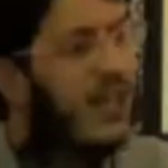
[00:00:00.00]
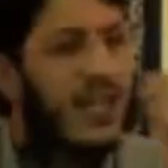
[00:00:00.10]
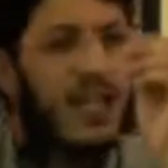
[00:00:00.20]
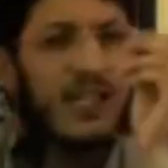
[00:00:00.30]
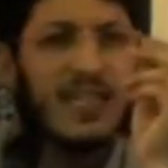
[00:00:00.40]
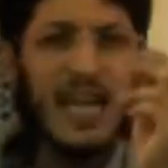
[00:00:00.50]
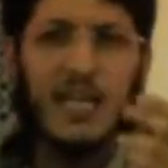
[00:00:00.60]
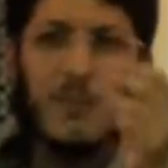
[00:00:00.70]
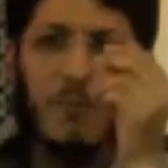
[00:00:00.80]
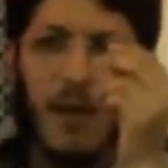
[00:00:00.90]
He said,
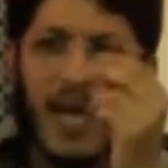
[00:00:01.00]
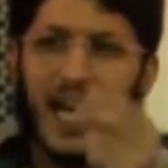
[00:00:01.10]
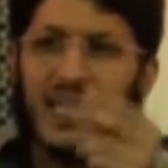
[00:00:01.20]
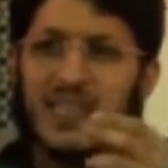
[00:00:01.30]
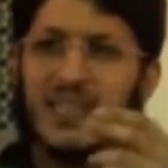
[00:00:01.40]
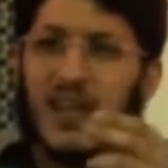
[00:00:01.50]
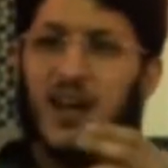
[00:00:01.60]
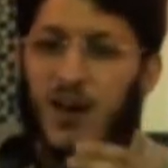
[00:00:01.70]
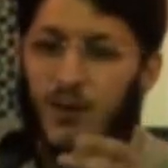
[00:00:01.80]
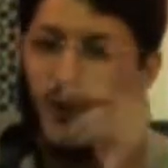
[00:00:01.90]
peace
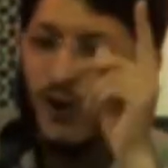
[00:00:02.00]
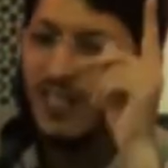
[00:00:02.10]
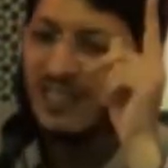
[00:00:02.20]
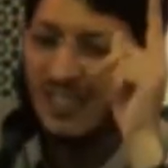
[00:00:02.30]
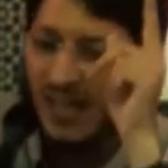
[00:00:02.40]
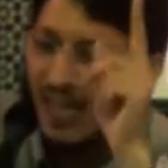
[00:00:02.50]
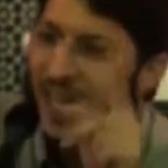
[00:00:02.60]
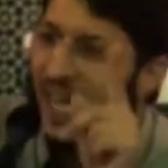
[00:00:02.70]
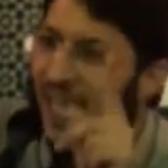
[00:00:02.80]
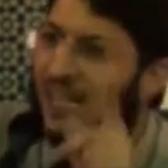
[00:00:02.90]
for
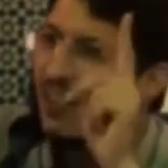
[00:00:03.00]
Israel